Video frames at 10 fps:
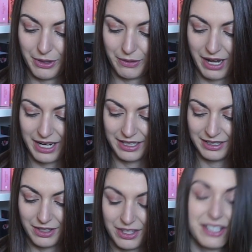okay.
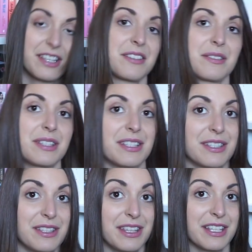This is
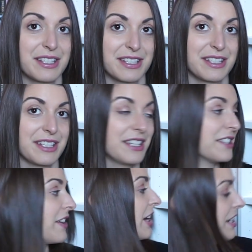very